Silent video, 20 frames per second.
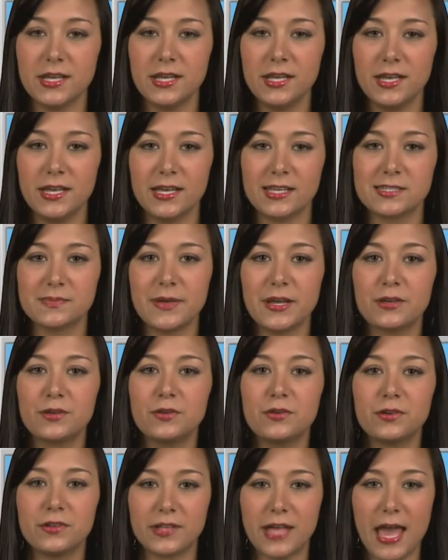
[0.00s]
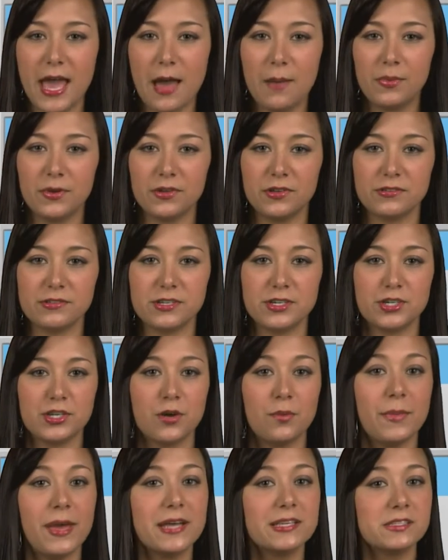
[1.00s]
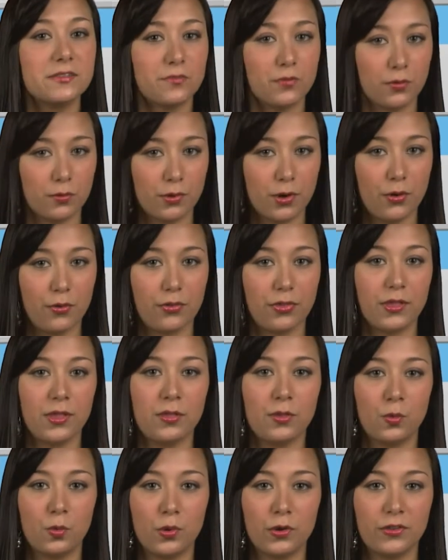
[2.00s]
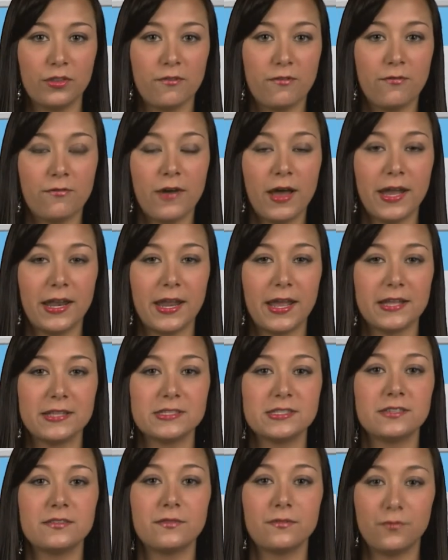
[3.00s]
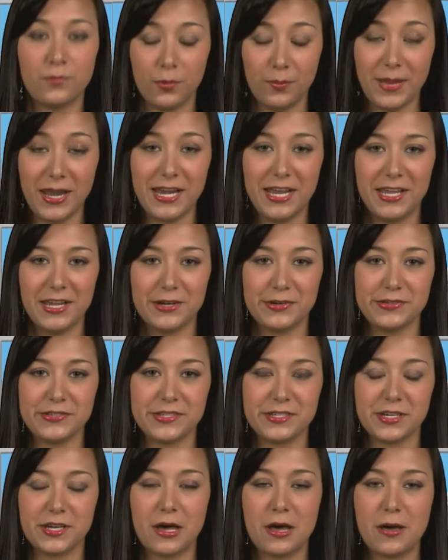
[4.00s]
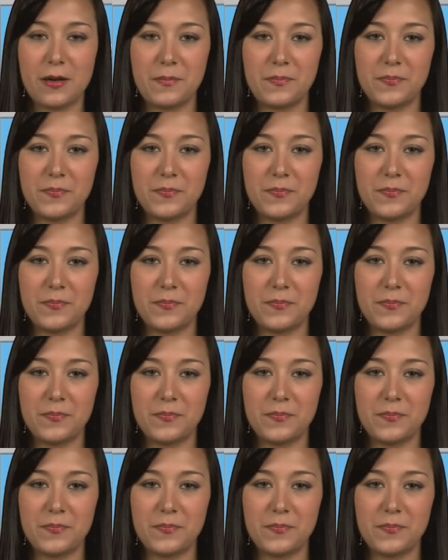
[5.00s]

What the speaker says: expect Google Capital to show massive growth in the world of finance for many years to come.